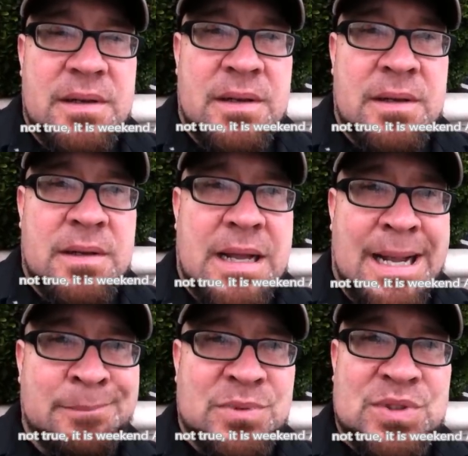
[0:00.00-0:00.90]
Uh,
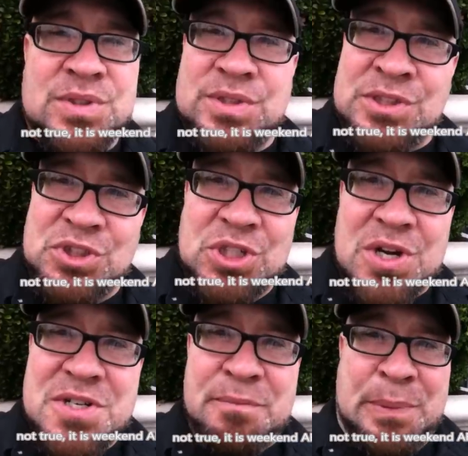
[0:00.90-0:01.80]
I'm in
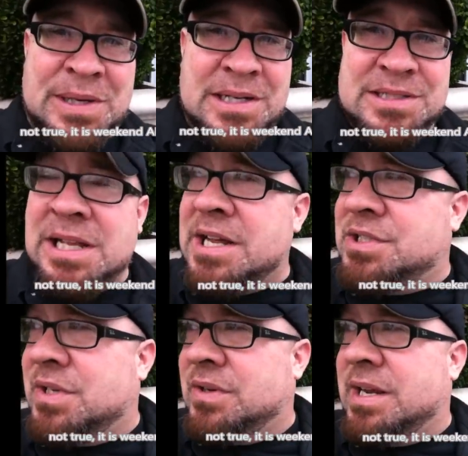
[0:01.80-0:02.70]
charge of putting a
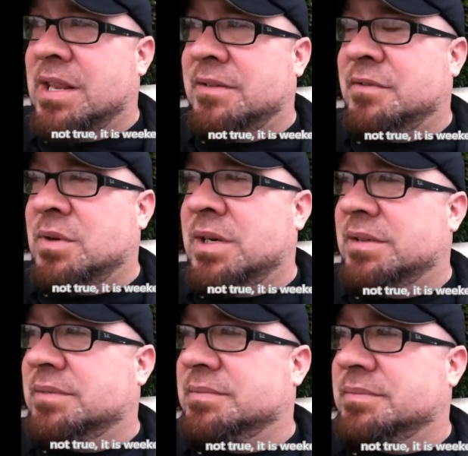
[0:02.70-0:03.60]
slideshow together for it.